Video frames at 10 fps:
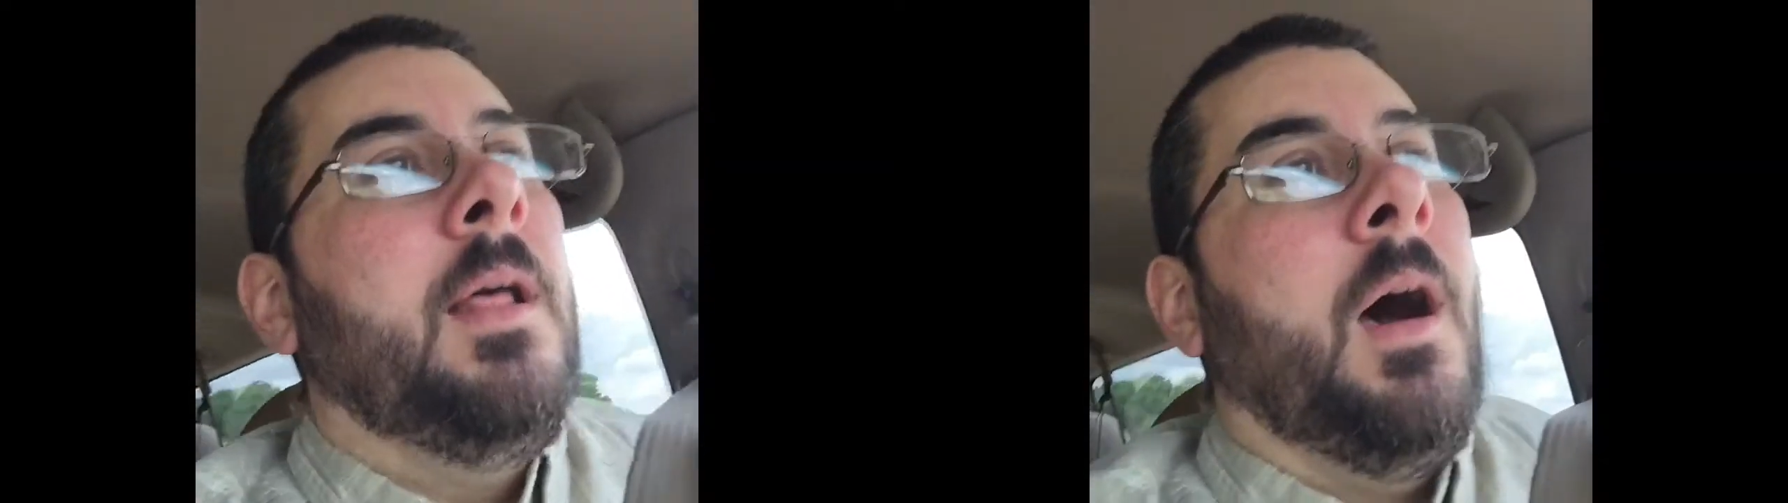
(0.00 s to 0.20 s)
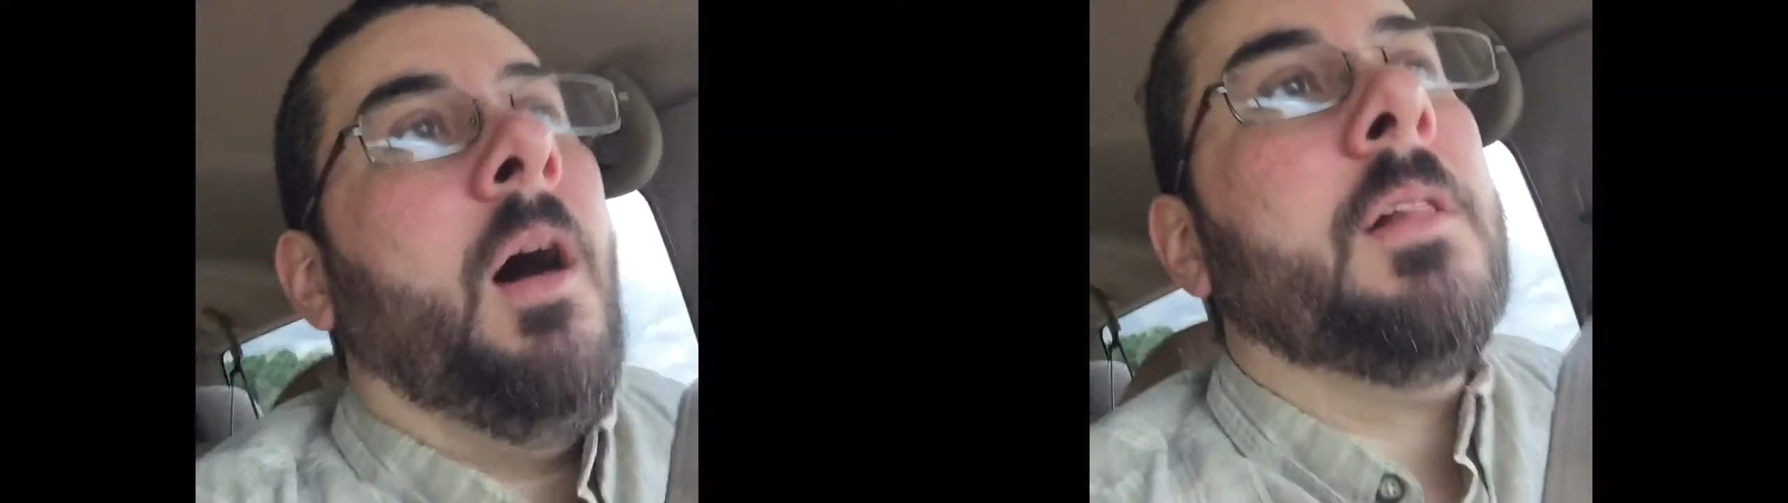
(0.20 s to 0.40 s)

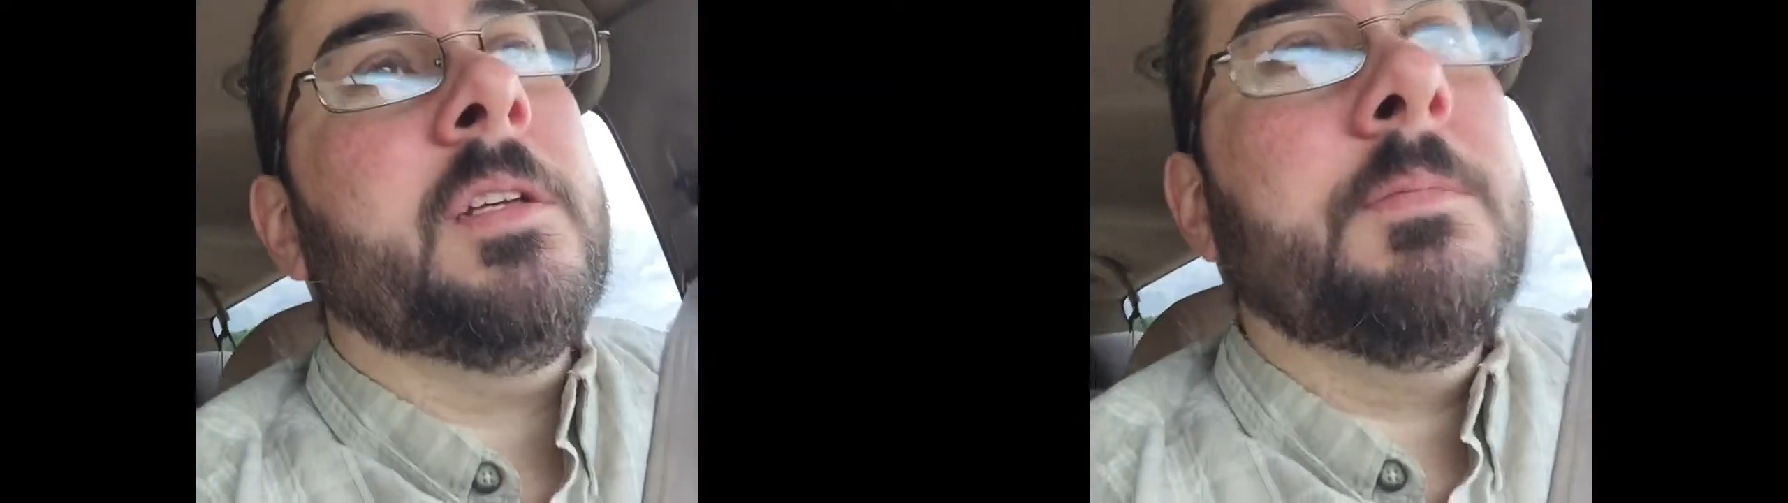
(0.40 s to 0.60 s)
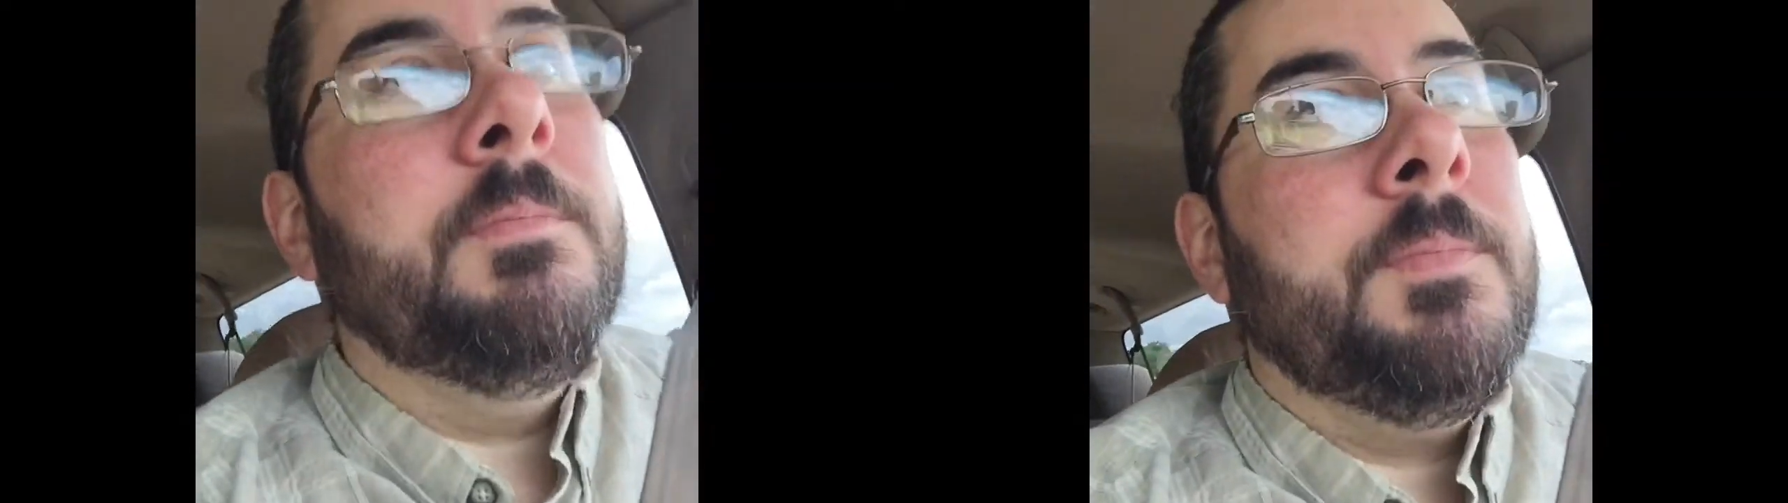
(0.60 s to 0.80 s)
haul
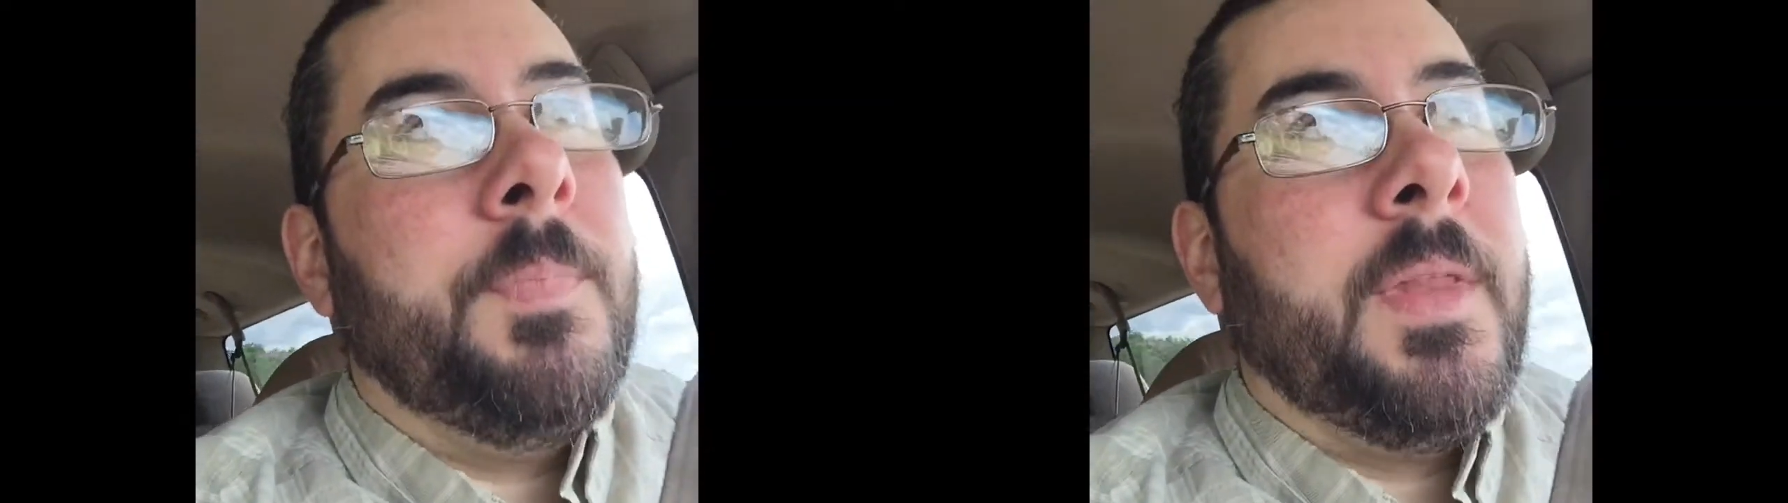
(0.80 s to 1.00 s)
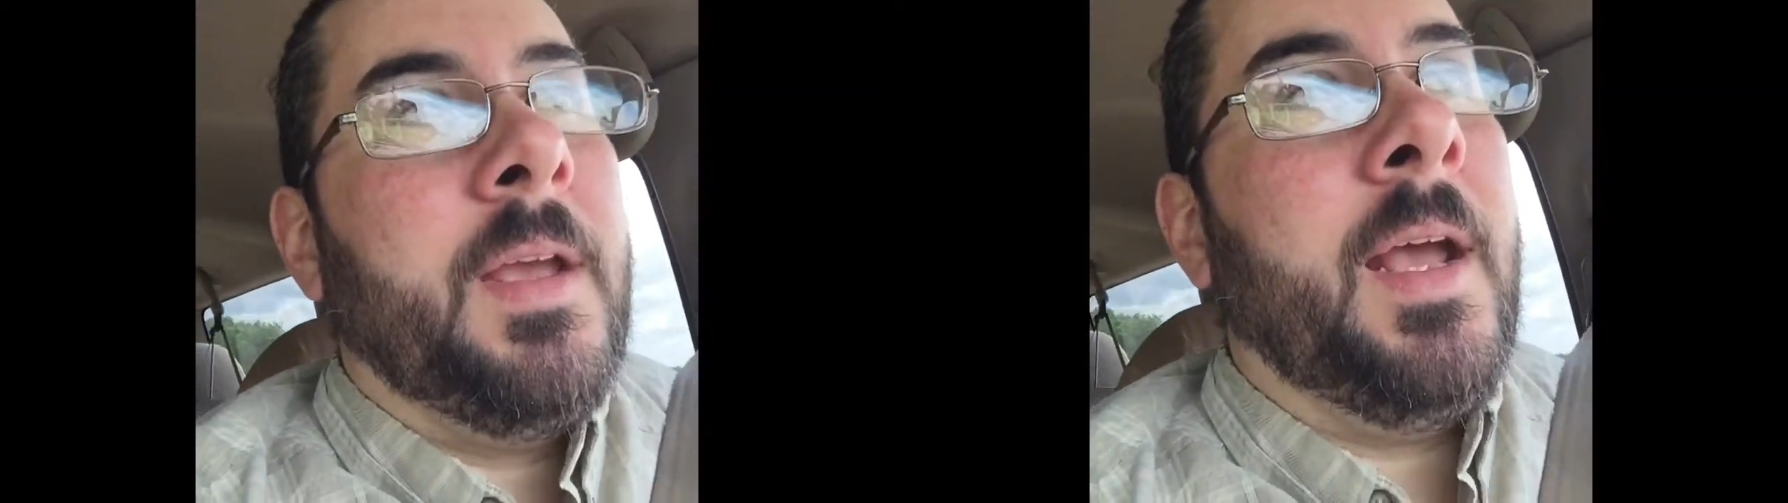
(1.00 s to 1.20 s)

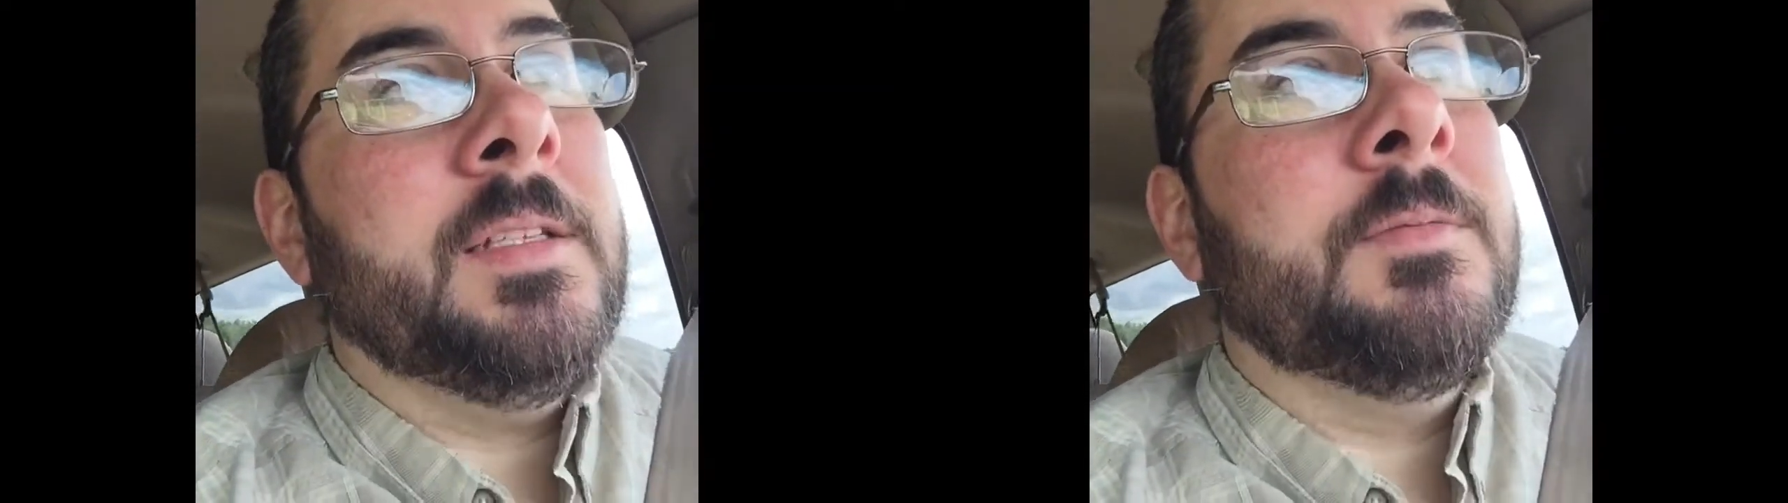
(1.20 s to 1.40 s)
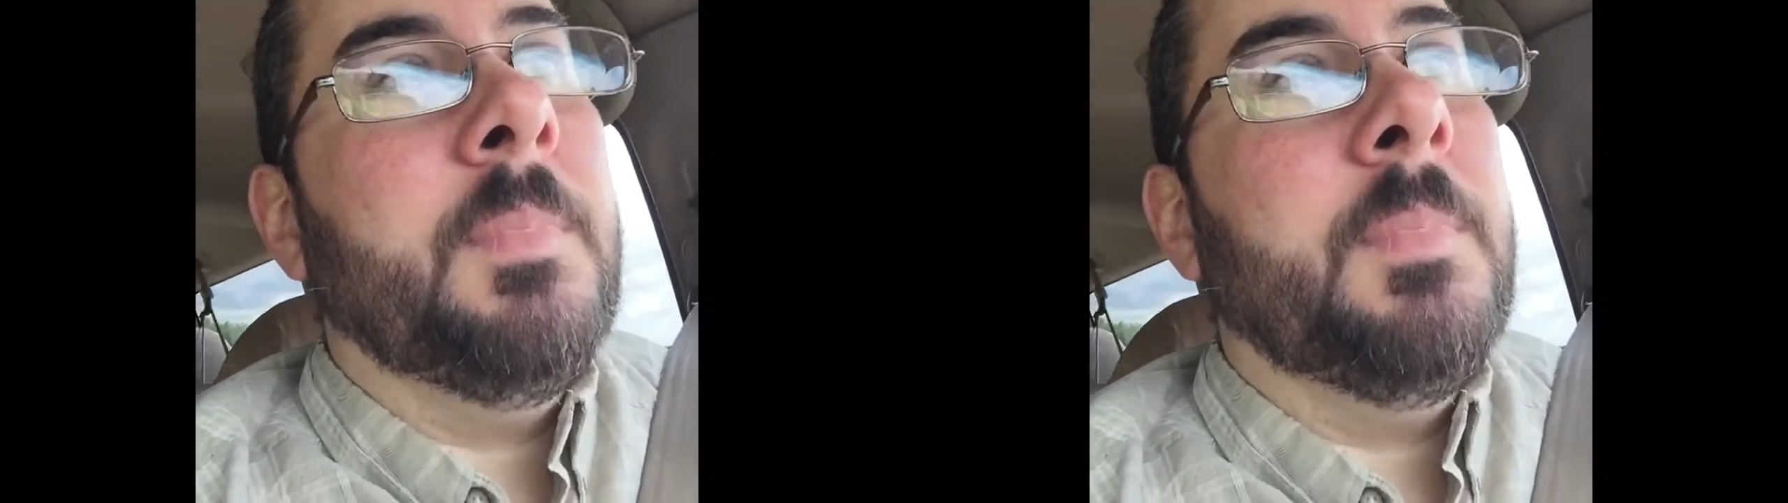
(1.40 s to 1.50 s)
as